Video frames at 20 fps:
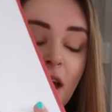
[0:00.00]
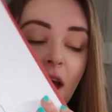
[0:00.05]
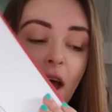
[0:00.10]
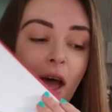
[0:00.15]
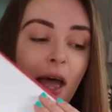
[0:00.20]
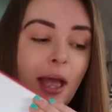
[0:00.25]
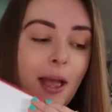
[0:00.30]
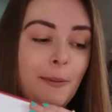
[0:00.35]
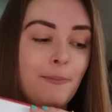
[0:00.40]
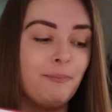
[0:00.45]

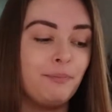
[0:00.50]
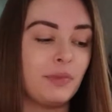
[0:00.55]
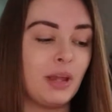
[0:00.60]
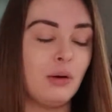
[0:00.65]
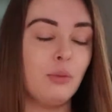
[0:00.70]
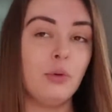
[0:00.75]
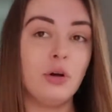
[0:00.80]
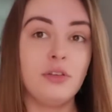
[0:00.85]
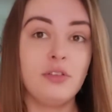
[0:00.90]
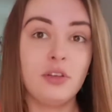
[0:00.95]
Um, I
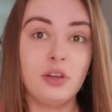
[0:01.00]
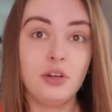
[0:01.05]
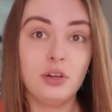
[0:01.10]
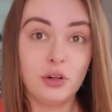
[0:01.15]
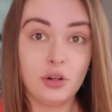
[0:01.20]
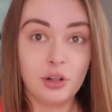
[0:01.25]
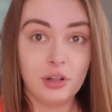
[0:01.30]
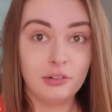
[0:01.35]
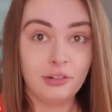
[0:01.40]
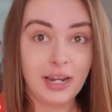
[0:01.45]
was going to
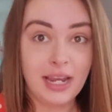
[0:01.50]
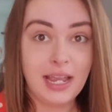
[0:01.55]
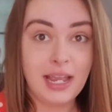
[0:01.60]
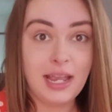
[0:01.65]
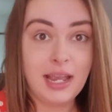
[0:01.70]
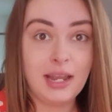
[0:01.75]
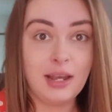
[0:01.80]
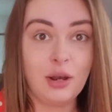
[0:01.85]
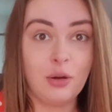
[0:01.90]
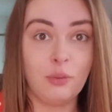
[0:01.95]
colour it
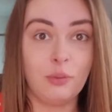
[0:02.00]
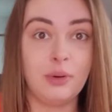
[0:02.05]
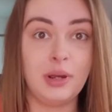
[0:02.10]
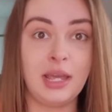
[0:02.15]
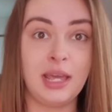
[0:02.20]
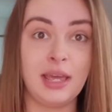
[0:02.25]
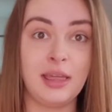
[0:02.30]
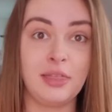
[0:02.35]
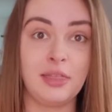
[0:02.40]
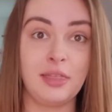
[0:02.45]
in
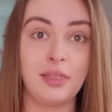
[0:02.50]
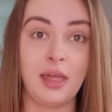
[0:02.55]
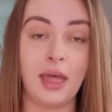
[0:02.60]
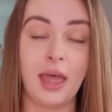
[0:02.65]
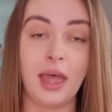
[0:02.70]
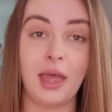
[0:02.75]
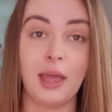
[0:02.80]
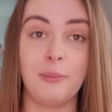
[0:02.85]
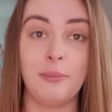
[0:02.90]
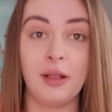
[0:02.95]
with
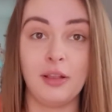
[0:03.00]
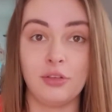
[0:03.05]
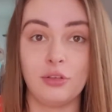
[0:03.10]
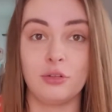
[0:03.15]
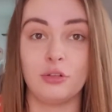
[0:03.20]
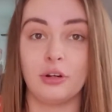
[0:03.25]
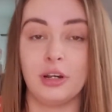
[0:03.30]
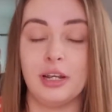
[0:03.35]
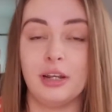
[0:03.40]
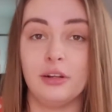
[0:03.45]
uh, pencil
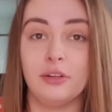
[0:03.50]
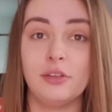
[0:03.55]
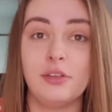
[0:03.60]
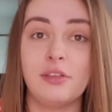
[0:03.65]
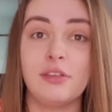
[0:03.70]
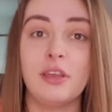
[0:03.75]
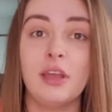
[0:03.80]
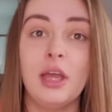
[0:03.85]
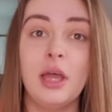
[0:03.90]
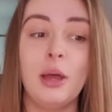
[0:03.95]

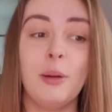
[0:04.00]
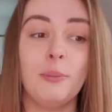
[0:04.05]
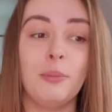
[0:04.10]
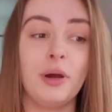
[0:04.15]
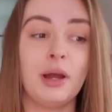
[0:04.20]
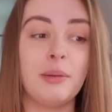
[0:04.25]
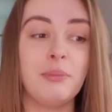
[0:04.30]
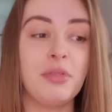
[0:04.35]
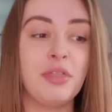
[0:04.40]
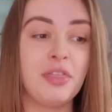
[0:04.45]
crayons, but
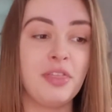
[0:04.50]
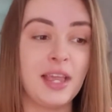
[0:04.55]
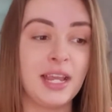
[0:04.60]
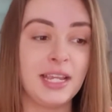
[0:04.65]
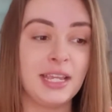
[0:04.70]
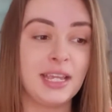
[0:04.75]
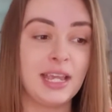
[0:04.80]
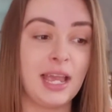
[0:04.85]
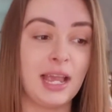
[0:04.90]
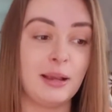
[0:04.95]
I'm
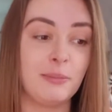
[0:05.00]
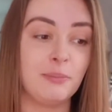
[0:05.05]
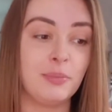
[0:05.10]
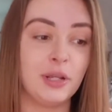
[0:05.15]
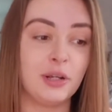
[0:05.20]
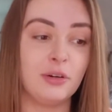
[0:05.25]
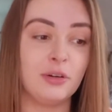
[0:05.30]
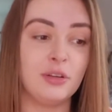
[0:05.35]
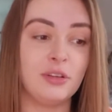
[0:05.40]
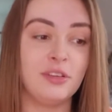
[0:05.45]
thinking
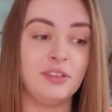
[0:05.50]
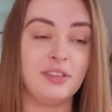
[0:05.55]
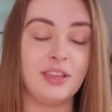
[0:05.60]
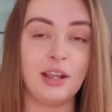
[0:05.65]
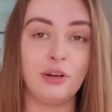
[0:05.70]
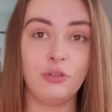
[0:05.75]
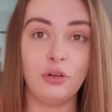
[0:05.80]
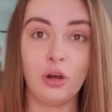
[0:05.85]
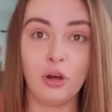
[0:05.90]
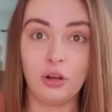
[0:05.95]
because
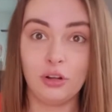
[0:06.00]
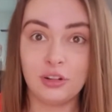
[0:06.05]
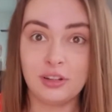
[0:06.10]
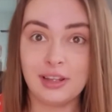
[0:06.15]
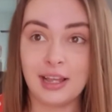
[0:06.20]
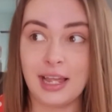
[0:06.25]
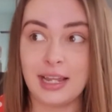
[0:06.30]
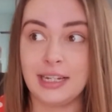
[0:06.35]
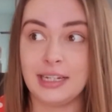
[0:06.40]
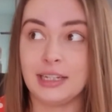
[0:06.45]
they're not
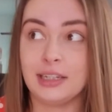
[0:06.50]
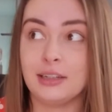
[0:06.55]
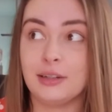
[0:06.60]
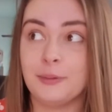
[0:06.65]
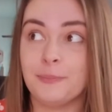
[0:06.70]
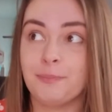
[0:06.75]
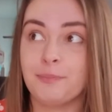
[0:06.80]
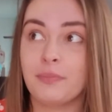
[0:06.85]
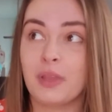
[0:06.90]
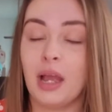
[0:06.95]
like,
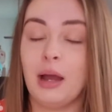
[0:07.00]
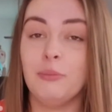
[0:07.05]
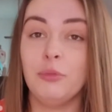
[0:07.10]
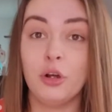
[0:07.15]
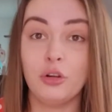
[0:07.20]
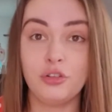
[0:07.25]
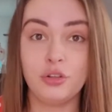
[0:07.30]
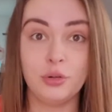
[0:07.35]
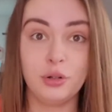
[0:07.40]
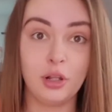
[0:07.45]
I'm
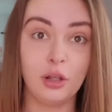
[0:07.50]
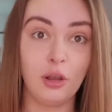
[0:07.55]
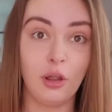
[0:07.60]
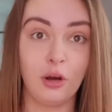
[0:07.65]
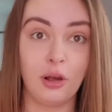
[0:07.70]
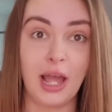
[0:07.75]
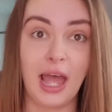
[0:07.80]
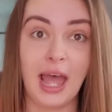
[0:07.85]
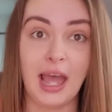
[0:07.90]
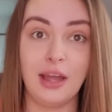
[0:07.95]
not doing a
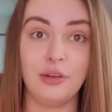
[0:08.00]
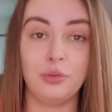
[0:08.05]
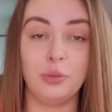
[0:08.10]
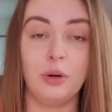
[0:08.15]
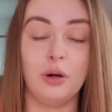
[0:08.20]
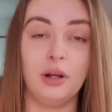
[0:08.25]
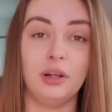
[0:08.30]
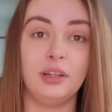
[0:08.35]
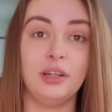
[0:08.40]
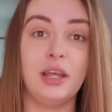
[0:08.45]
long haired
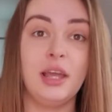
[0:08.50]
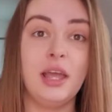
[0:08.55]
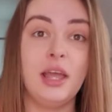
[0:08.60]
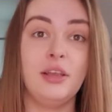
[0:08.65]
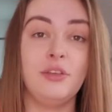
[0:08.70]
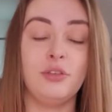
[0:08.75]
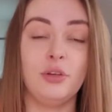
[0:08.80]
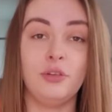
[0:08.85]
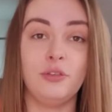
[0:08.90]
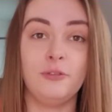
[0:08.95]
one,
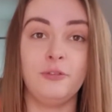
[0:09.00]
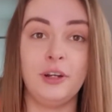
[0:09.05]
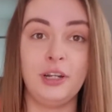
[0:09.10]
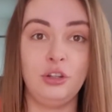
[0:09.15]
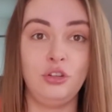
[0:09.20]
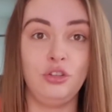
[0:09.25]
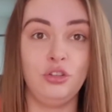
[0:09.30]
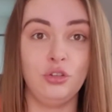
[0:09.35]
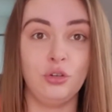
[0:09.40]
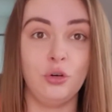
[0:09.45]
so it's very
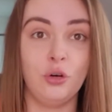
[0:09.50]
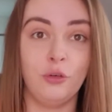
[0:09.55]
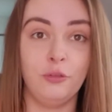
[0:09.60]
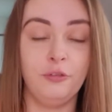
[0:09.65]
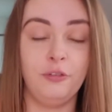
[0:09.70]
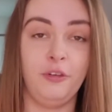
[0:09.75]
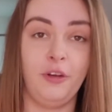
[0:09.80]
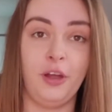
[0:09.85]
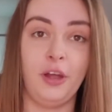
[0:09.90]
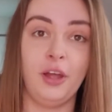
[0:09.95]
short
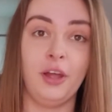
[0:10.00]
fur